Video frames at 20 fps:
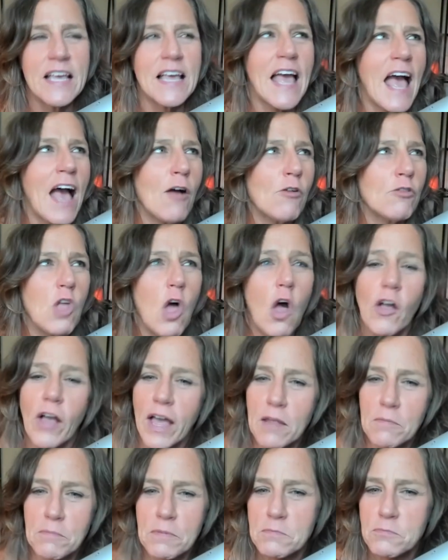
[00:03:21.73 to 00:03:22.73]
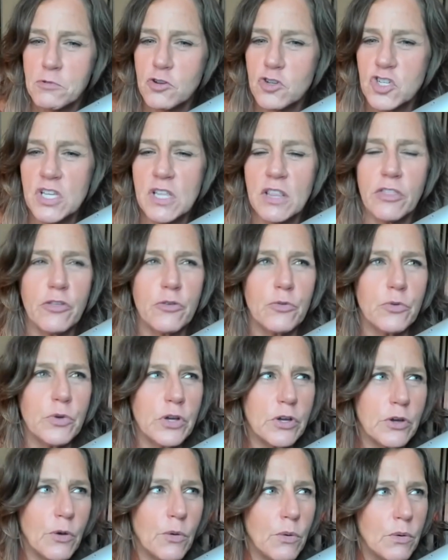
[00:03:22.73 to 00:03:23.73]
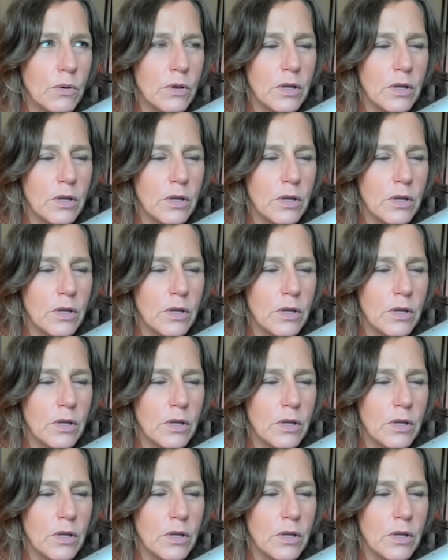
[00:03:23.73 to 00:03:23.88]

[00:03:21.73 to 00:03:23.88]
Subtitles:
how long I had been pushing through,